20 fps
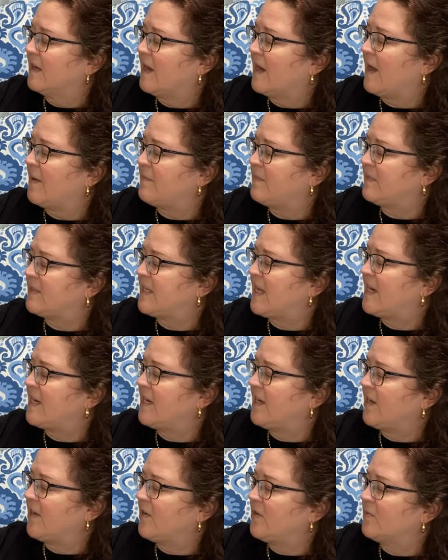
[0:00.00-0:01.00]
I'm
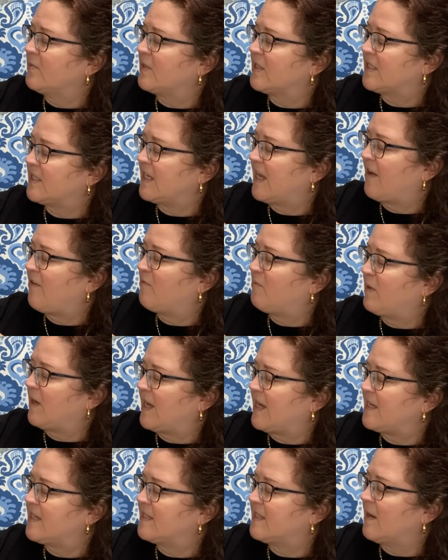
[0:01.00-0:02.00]
sending you to a safe
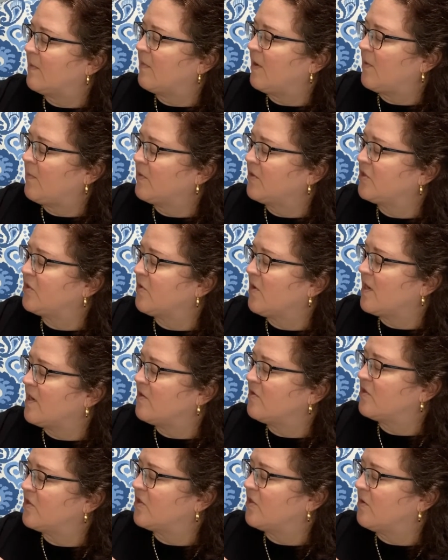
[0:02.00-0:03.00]
place, and we will join
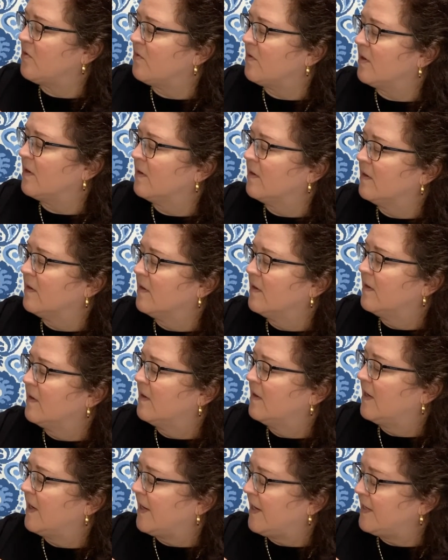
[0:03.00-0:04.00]
you soon.
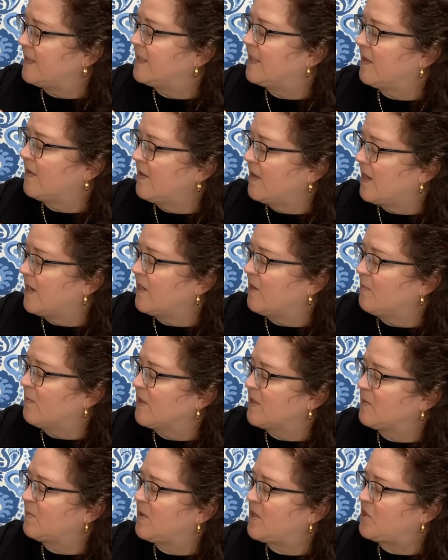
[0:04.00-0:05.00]
And until then, you
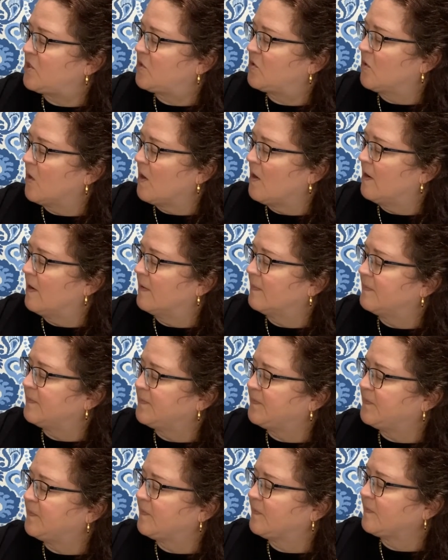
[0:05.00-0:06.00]
must be strong.
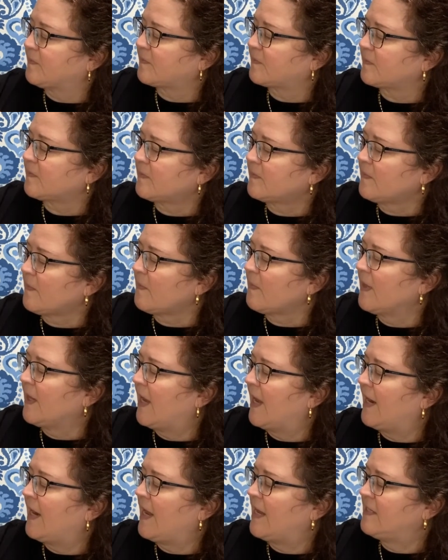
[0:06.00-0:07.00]

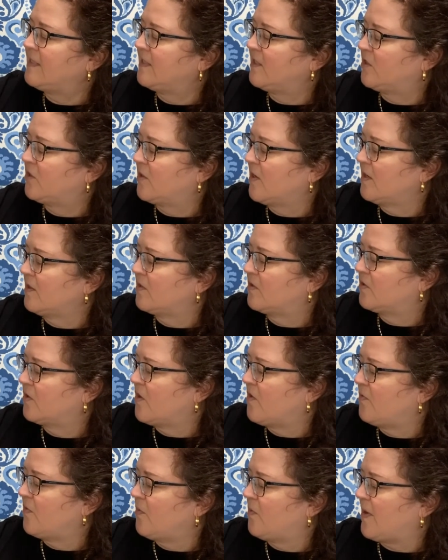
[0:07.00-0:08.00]
And as the trucks
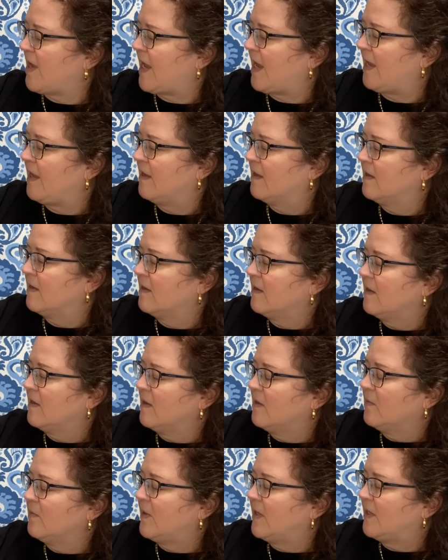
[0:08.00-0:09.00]
drove away,
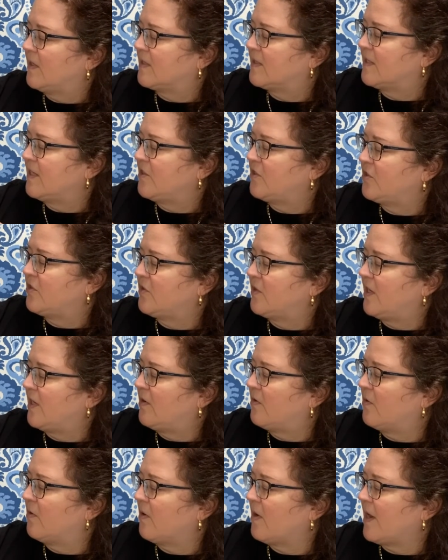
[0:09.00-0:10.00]
we could see Chuti
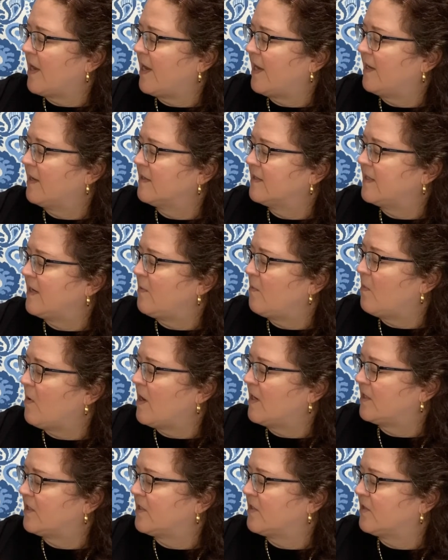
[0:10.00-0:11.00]
crying as he
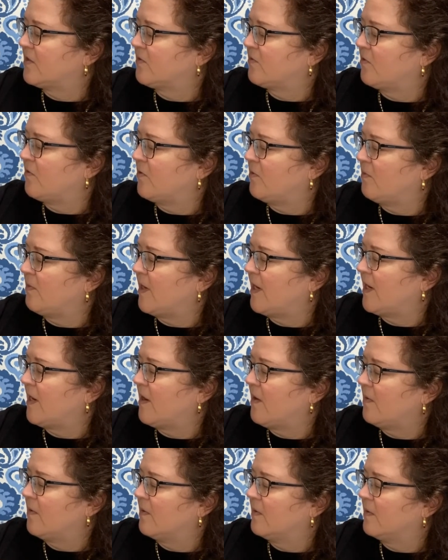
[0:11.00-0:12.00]
watched us through the window.